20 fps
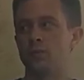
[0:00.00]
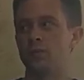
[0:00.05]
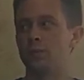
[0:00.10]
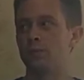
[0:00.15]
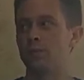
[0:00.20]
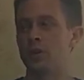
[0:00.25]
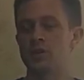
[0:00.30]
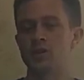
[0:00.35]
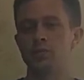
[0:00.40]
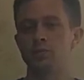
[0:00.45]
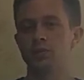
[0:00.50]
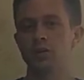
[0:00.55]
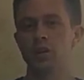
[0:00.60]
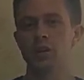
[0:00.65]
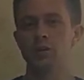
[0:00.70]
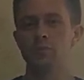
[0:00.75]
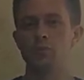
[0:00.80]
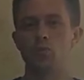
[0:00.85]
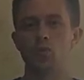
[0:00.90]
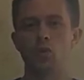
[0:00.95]
possibly
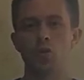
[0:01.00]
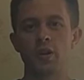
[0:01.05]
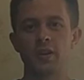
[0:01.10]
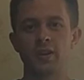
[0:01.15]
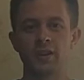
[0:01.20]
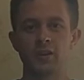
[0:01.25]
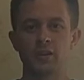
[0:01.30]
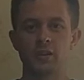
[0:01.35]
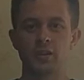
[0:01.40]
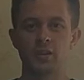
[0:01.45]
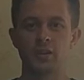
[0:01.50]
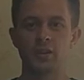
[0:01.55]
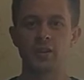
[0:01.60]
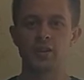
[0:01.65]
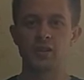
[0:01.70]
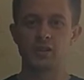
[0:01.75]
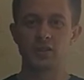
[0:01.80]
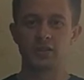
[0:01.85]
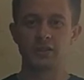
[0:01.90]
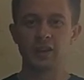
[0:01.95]
more than in
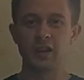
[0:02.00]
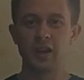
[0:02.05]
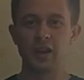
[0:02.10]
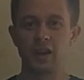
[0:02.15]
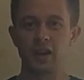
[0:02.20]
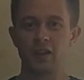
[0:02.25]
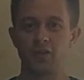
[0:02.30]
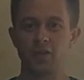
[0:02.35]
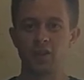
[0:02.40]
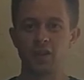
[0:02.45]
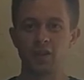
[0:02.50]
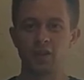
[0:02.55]
his life.